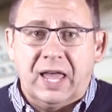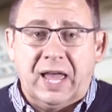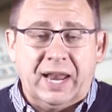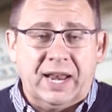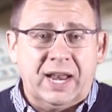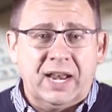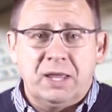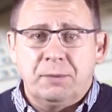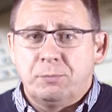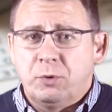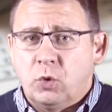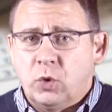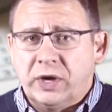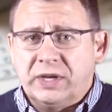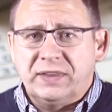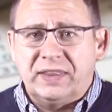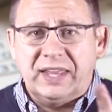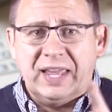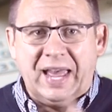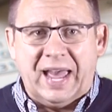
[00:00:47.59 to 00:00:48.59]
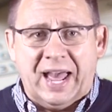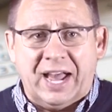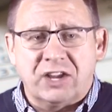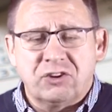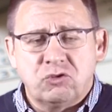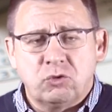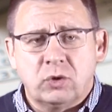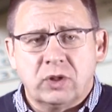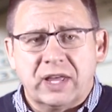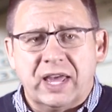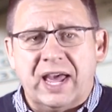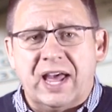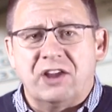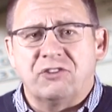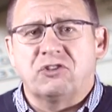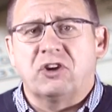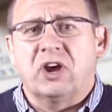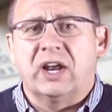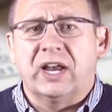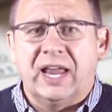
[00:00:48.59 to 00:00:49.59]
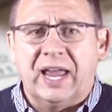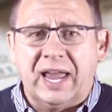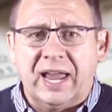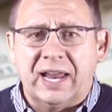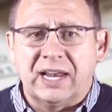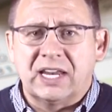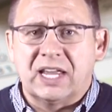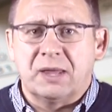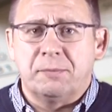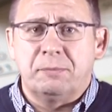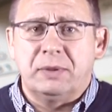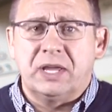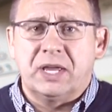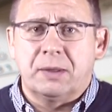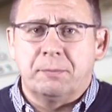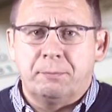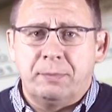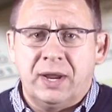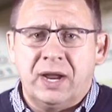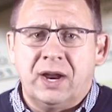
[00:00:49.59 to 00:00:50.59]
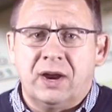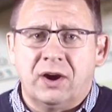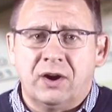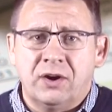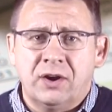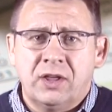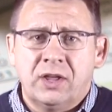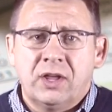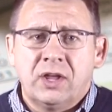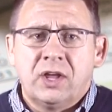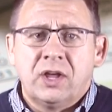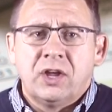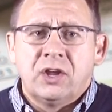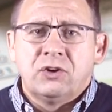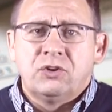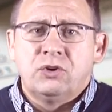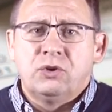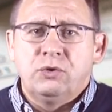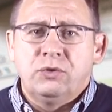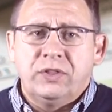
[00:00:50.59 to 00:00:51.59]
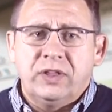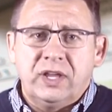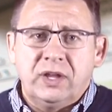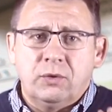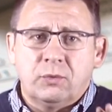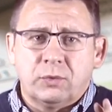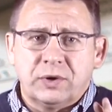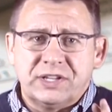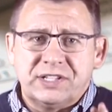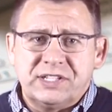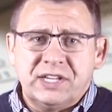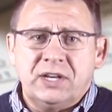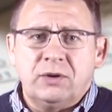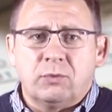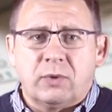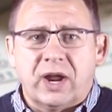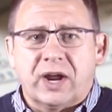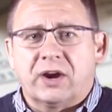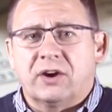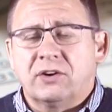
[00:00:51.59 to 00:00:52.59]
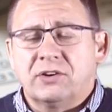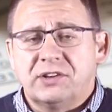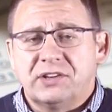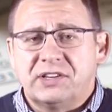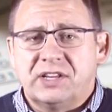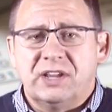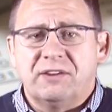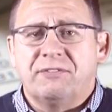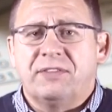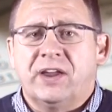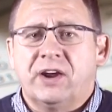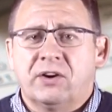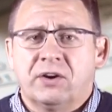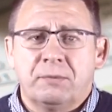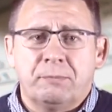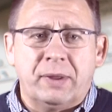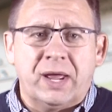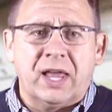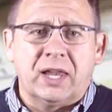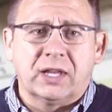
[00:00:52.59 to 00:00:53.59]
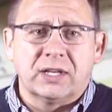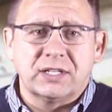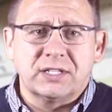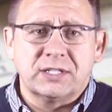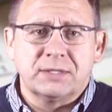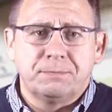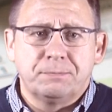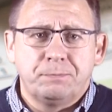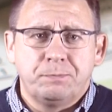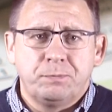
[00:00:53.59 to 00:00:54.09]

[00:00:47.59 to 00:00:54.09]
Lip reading: At any point, the actual cash on hand can be compared to the receipt record to see if they are in balance.